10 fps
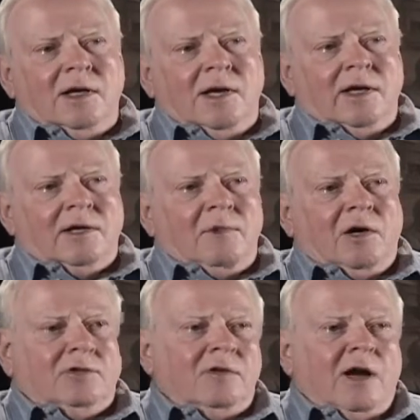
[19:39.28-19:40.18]
And
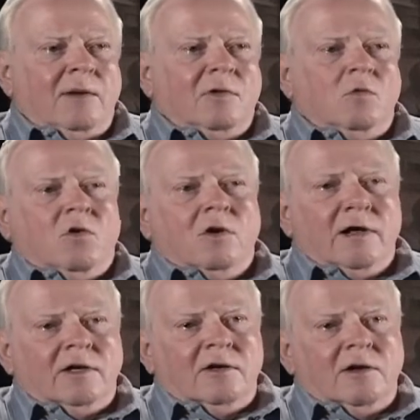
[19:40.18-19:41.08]
about the time the war
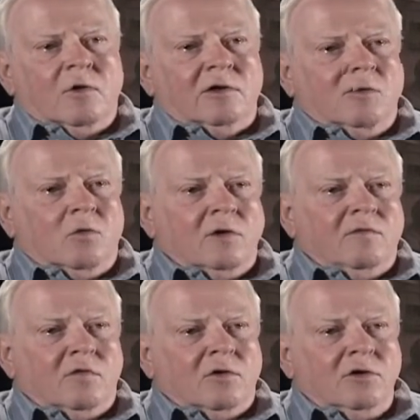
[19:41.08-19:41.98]
ended, he went to work
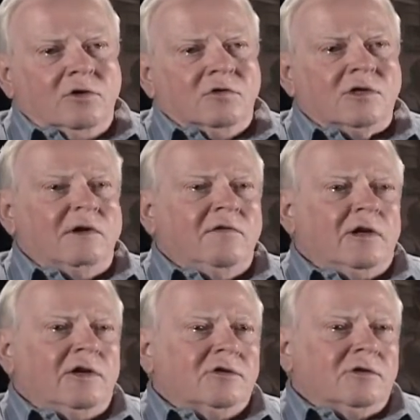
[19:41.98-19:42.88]
for Hughes
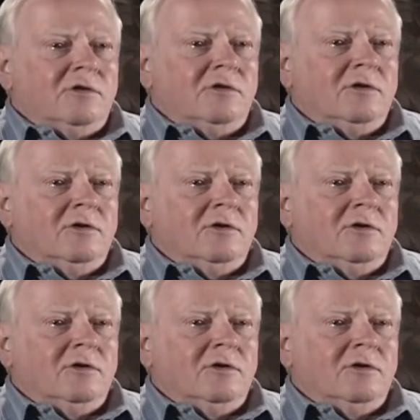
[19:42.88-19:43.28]
Aviation.